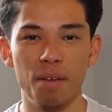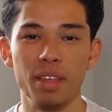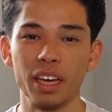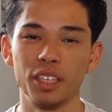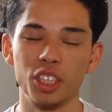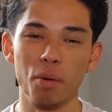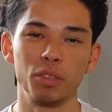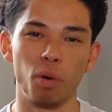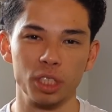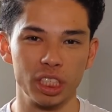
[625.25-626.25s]
Thank you so much
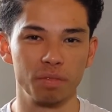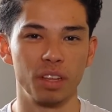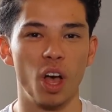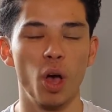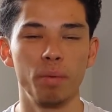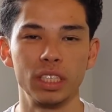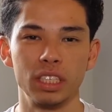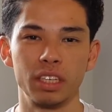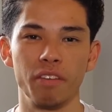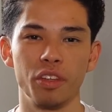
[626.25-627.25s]
for watching. I hope this
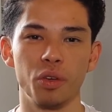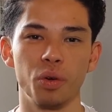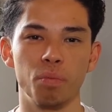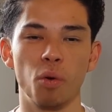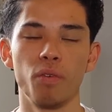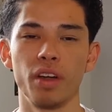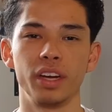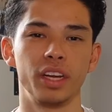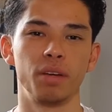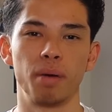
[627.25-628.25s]
has given you more of an
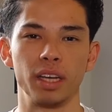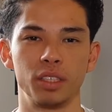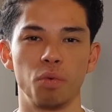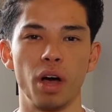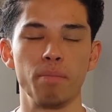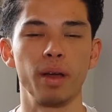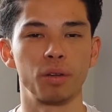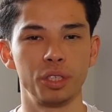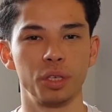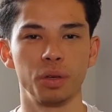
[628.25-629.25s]
idea about as to why
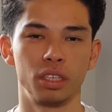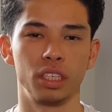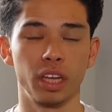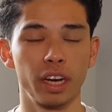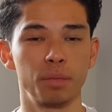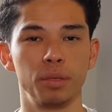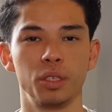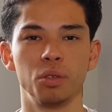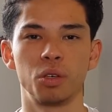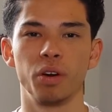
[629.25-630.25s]
medical students decided to
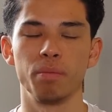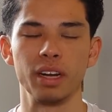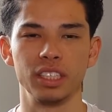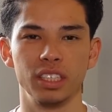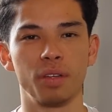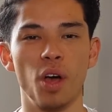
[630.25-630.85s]
pursue a career in medicine.